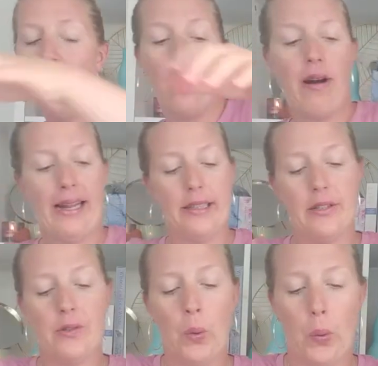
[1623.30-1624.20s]
Alright,
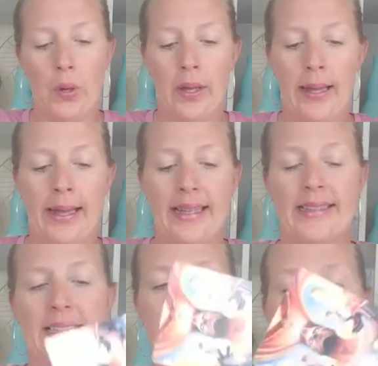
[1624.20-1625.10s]
so
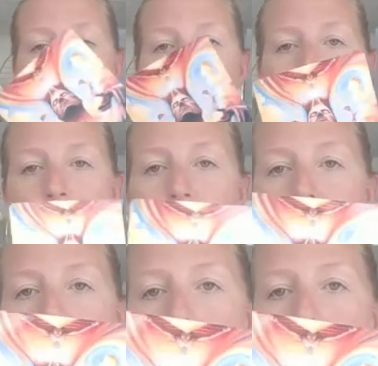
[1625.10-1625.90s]
this card straight